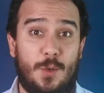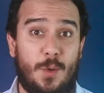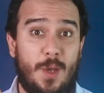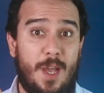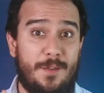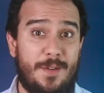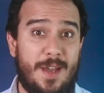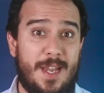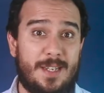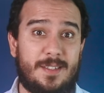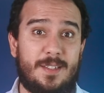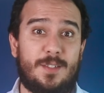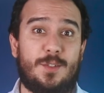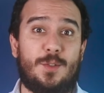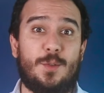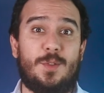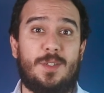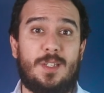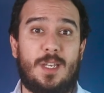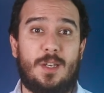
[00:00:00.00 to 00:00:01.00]
You'll have access
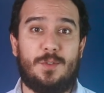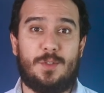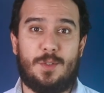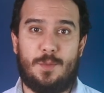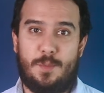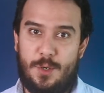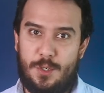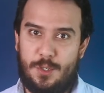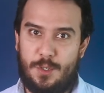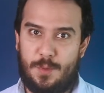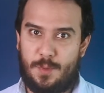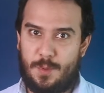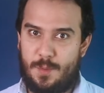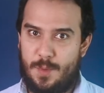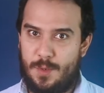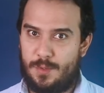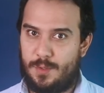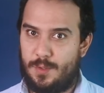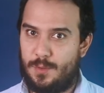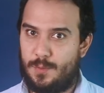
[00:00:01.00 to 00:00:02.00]
to sales and merchant
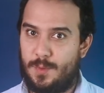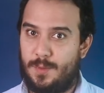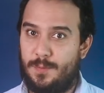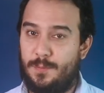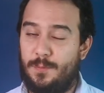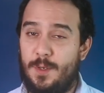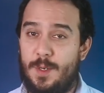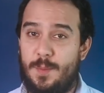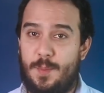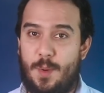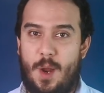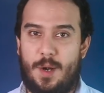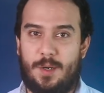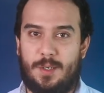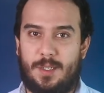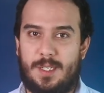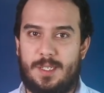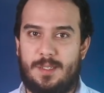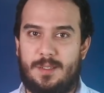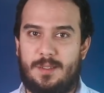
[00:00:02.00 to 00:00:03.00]
promotions with free
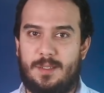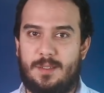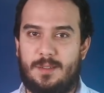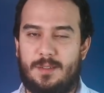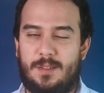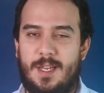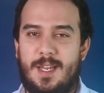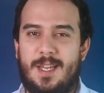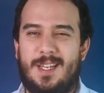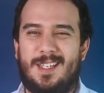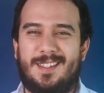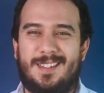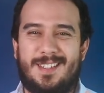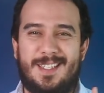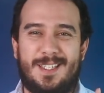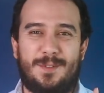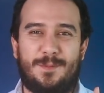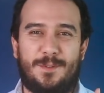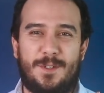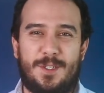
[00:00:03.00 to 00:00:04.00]
product listings.
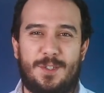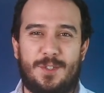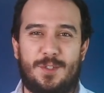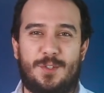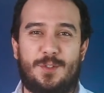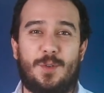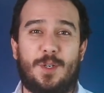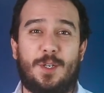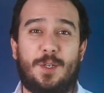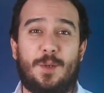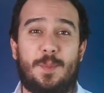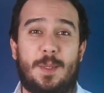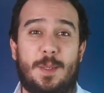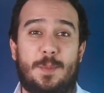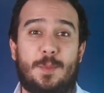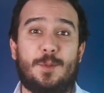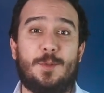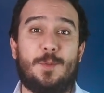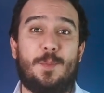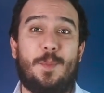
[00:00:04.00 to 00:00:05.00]
These features trigger
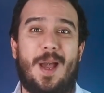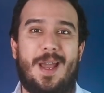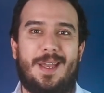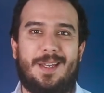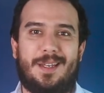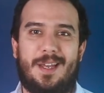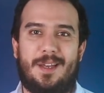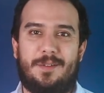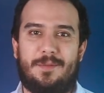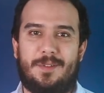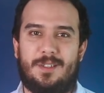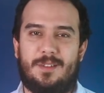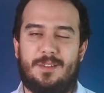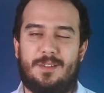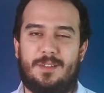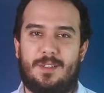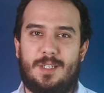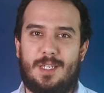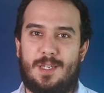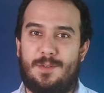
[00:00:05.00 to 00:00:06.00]
people's buying habits.
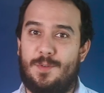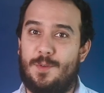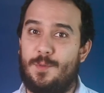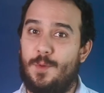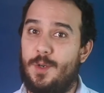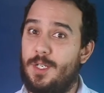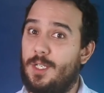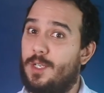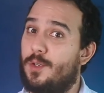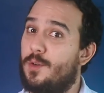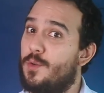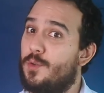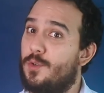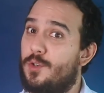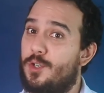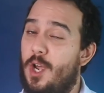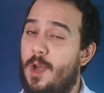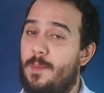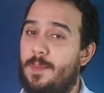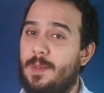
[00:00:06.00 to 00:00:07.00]
If you're running a Google
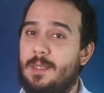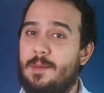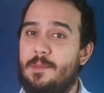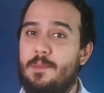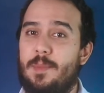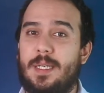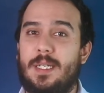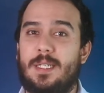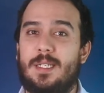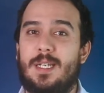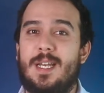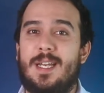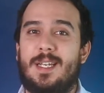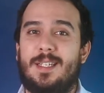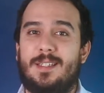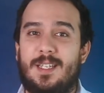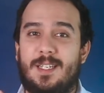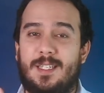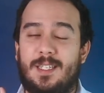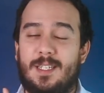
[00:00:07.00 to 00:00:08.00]
Shopping campaign,
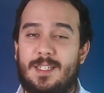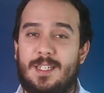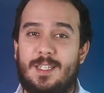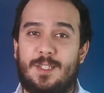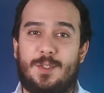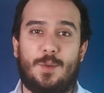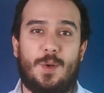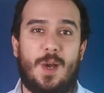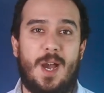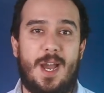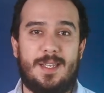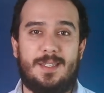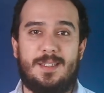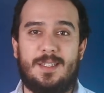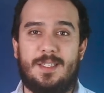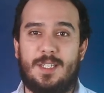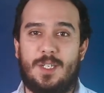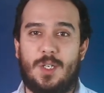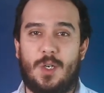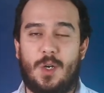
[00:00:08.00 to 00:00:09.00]
they can lead to high
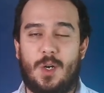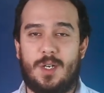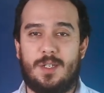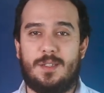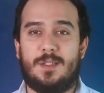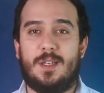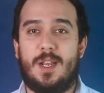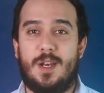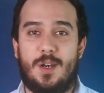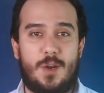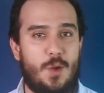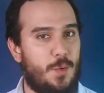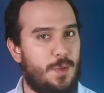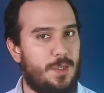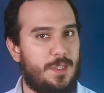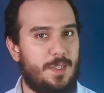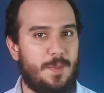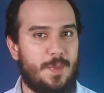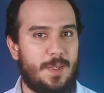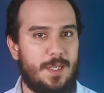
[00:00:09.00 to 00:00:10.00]
CTRs and
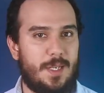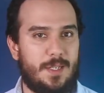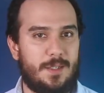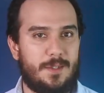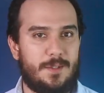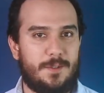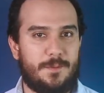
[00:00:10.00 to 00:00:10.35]
lower CPAs.